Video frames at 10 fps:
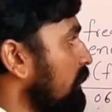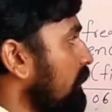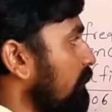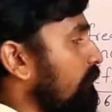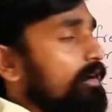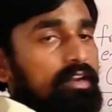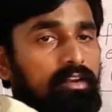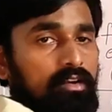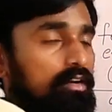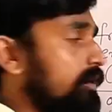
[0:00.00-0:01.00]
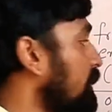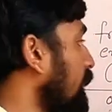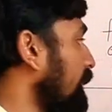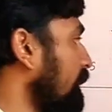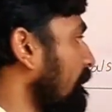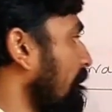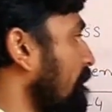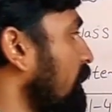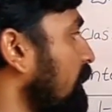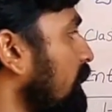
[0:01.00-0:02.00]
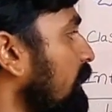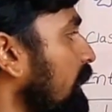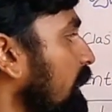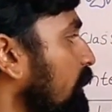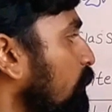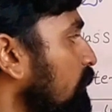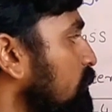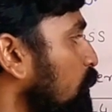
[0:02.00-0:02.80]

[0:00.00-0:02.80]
fi di, a equals